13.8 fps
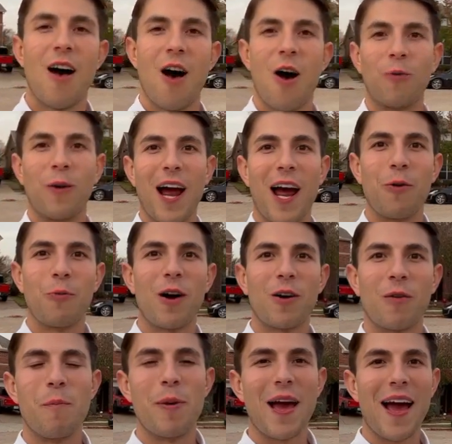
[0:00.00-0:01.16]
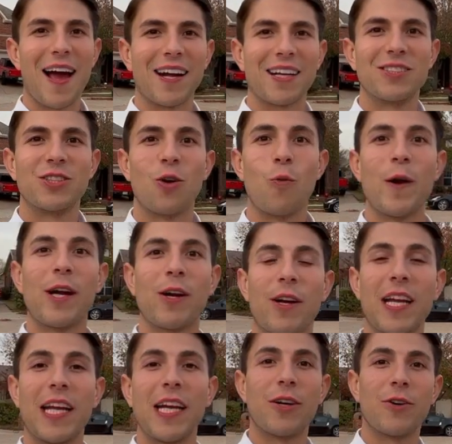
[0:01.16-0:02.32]
All right, welcome back. So we are
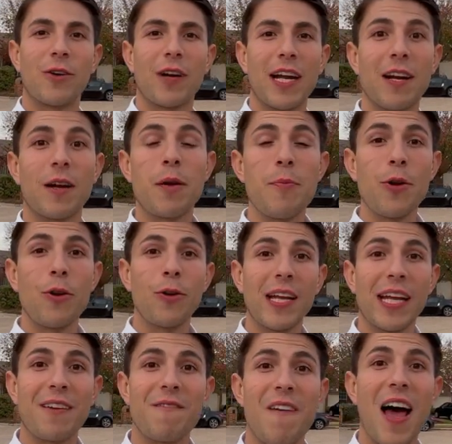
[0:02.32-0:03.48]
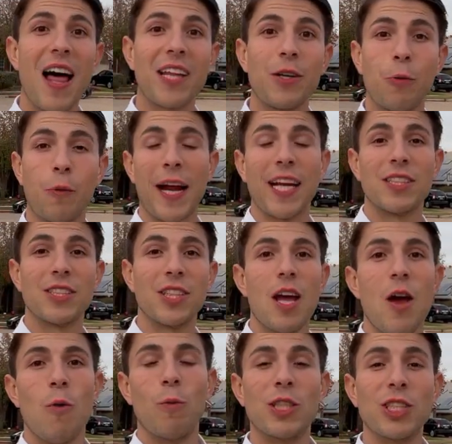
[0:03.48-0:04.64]
here in a community in Valley Ranch,
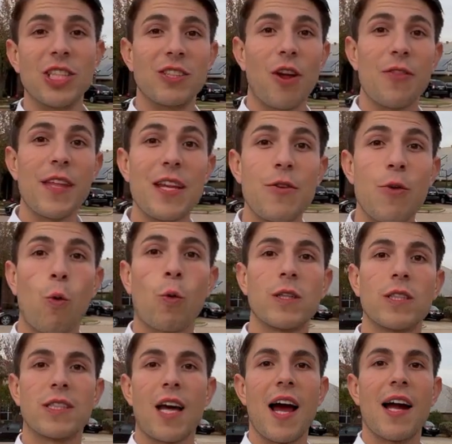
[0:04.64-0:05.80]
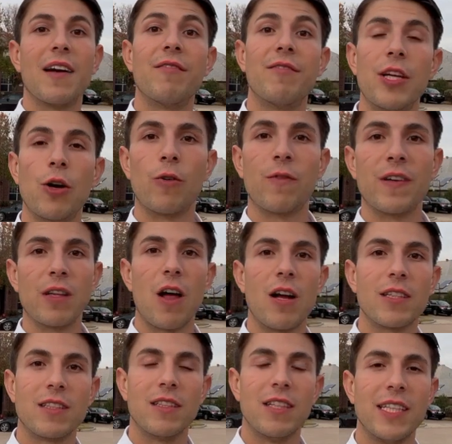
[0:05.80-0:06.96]
which is on the north side of the Irving
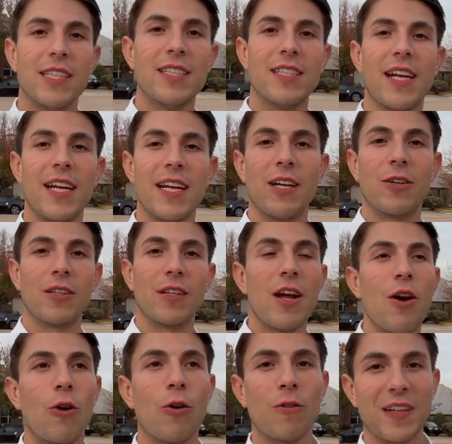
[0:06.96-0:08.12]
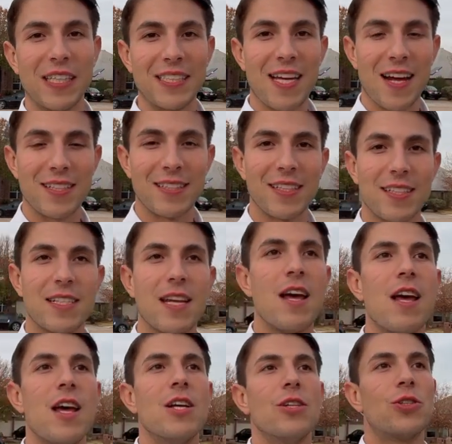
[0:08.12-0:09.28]
Las Colinas city here in Irving, Texas.
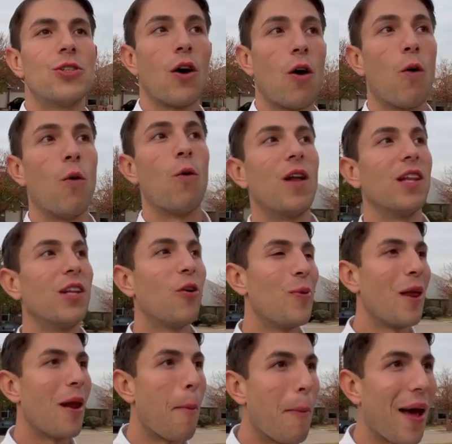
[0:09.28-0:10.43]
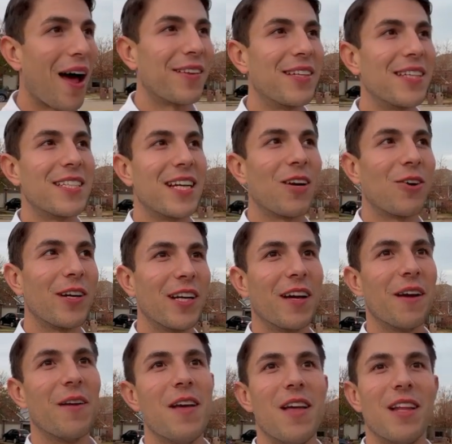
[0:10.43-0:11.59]
So a little bit about this
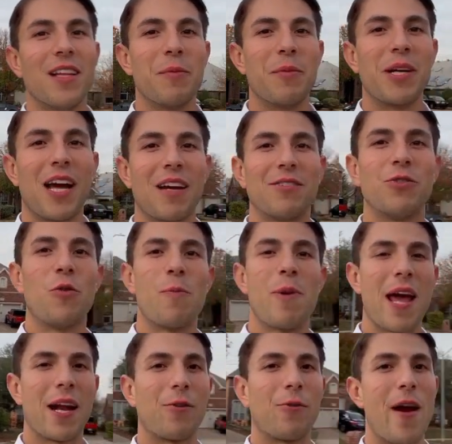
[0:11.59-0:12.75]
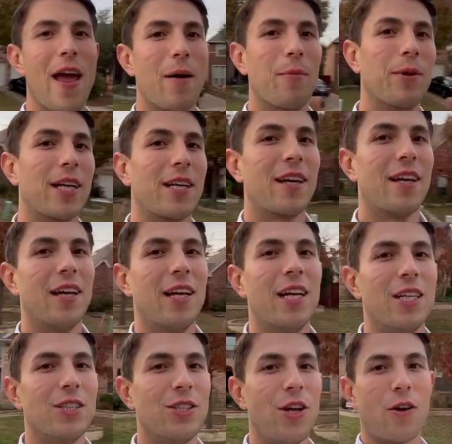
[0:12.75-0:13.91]
area. Let me kind of do a panoramic
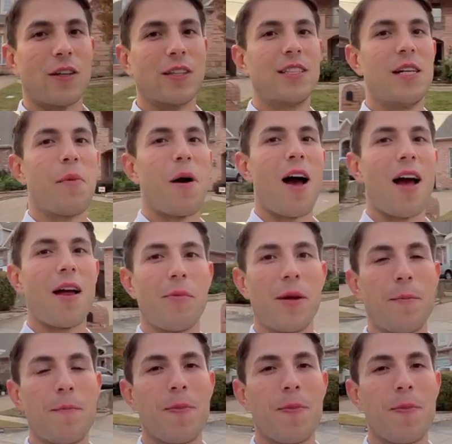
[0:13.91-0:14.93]
so y'all can see behind me.